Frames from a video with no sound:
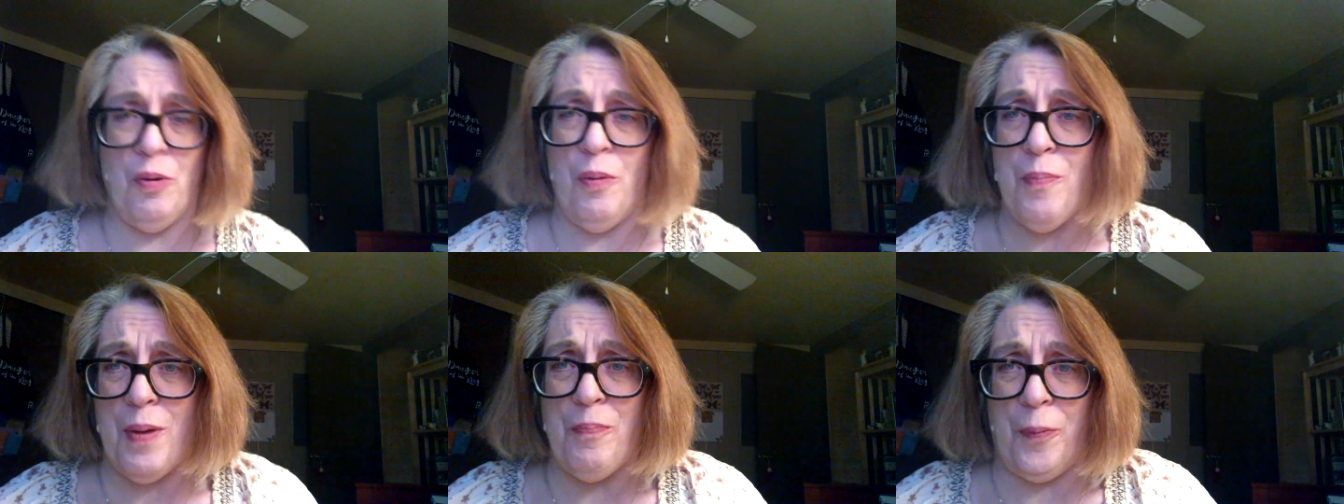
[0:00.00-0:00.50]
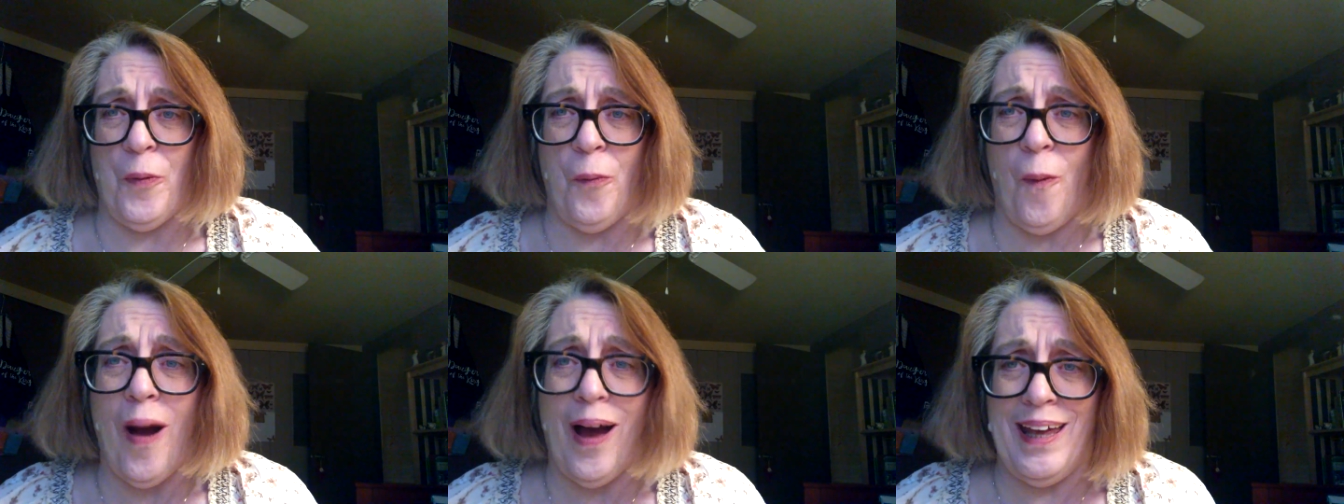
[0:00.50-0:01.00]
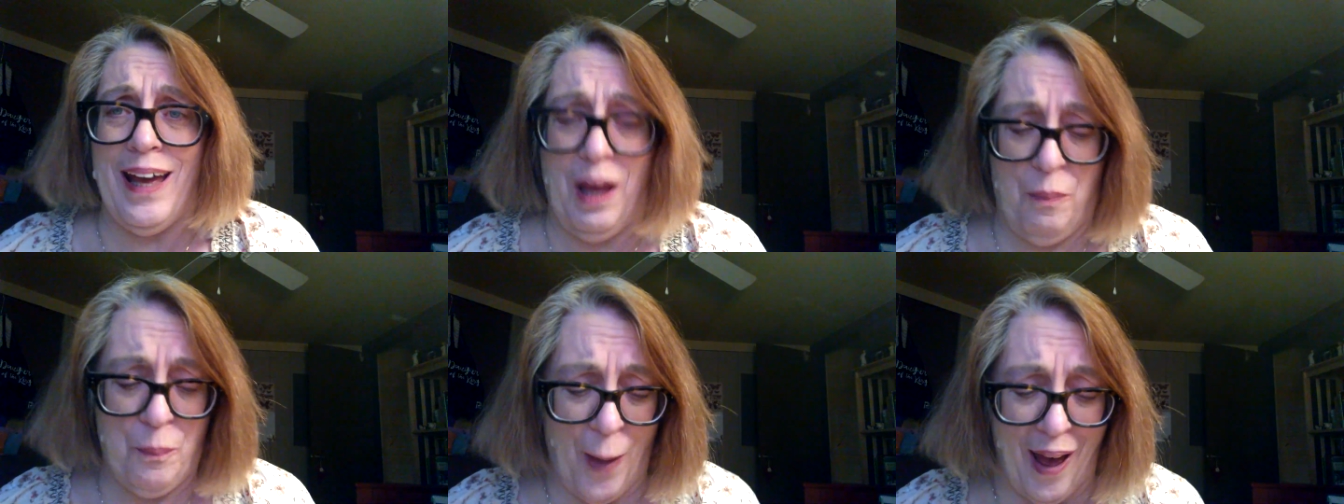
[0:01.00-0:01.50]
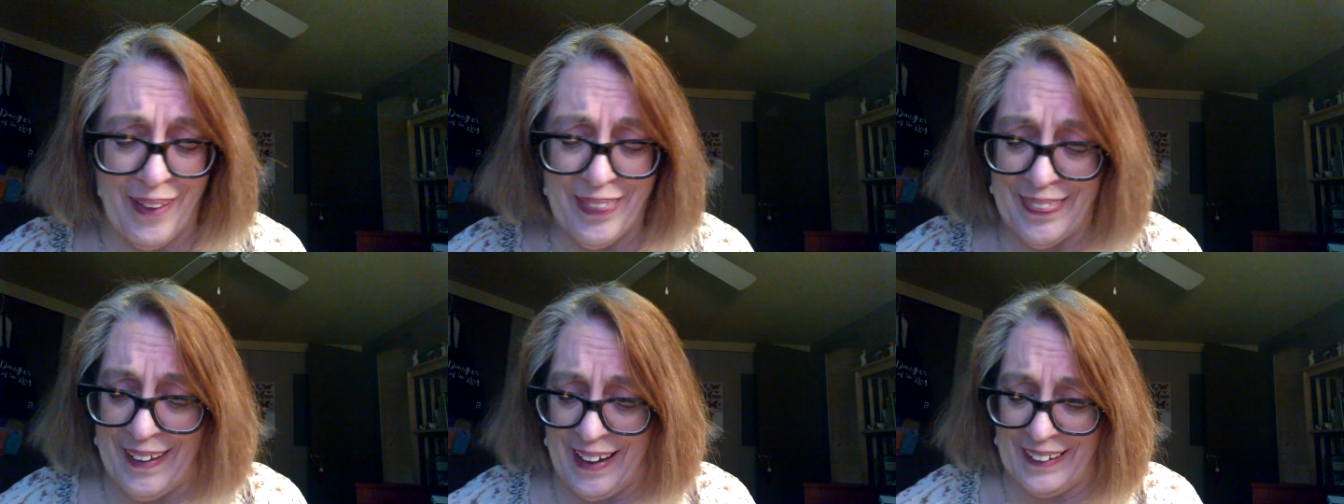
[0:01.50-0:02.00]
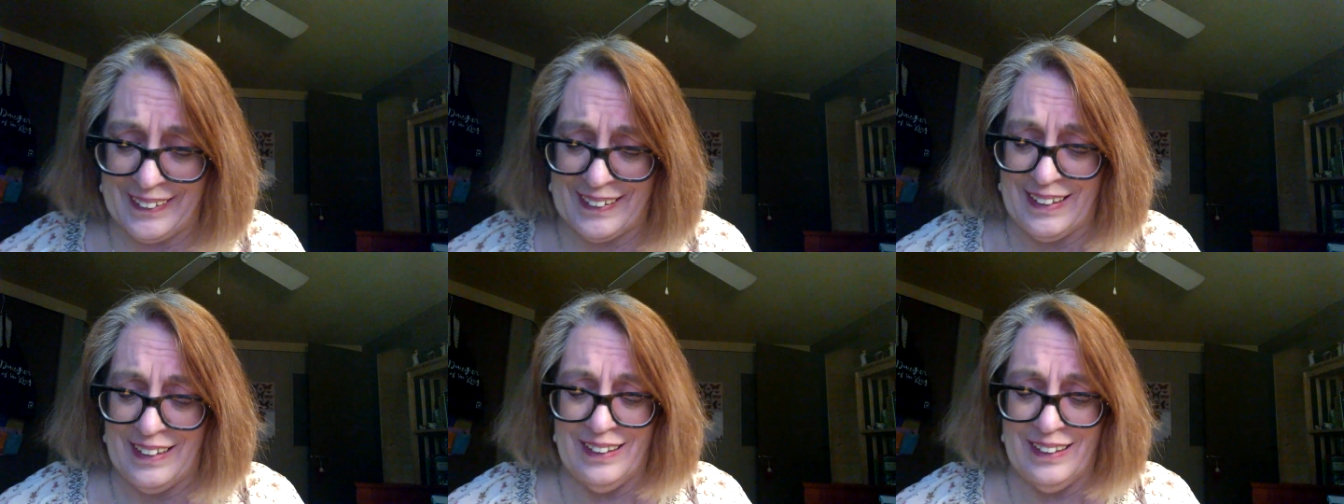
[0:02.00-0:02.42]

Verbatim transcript: to remember what spot things